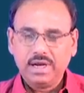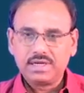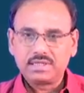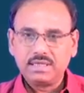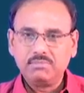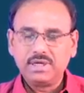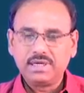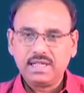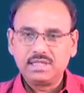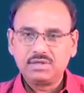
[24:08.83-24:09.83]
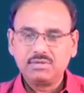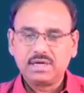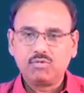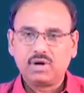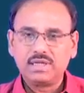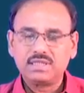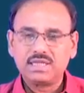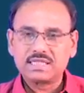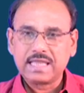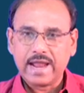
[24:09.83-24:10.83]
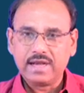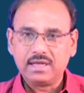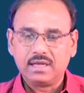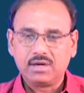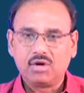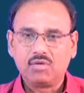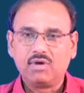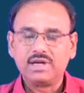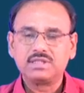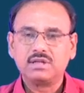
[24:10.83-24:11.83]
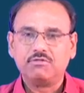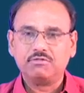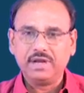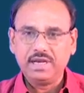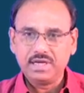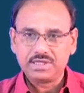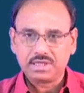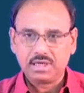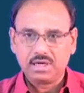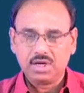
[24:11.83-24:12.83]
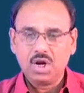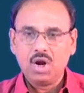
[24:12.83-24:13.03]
it simply tells you that what is the scatter or what is the variation